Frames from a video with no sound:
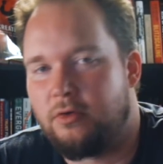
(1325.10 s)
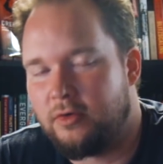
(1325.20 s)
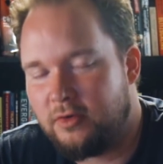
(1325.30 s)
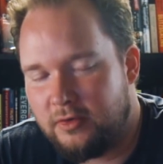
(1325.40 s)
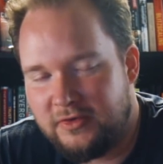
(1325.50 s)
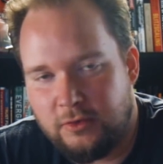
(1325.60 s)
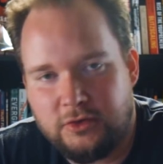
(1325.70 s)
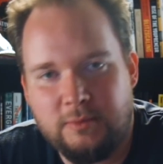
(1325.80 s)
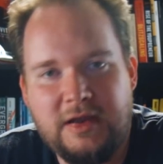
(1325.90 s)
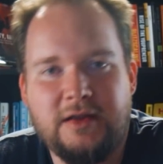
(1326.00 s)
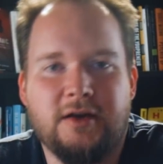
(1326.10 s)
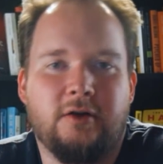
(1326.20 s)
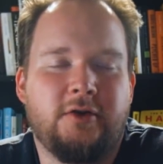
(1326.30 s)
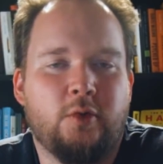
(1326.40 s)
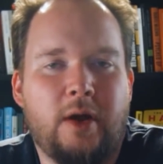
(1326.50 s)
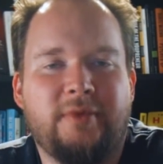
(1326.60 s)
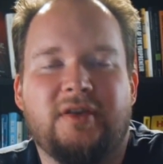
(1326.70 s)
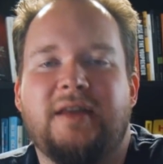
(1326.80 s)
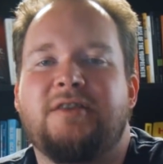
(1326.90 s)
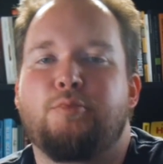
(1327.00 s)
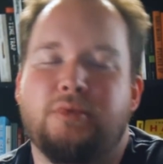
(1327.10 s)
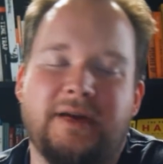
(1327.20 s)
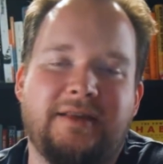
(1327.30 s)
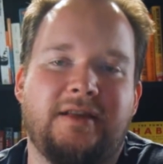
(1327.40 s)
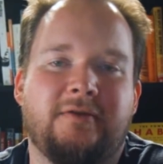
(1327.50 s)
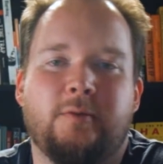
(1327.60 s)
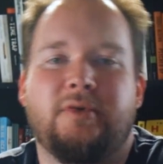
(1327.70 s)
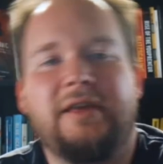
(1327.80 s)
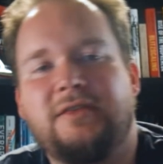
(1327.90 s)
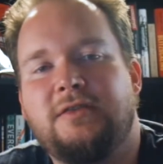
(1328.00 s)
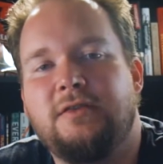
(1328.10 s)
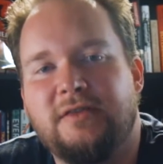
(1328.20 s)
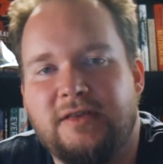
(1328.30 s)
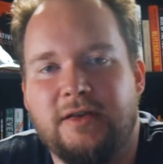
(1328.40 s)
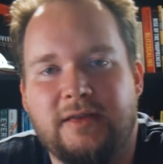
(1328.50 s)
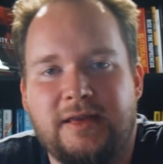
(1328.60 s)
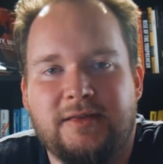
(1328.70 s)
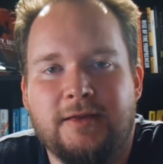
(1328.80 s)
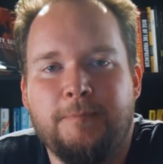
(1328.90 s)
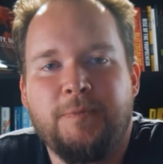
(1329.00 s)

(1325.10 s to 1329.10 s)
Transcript: or on social media, on your website, there's plenty of different places you could sell these.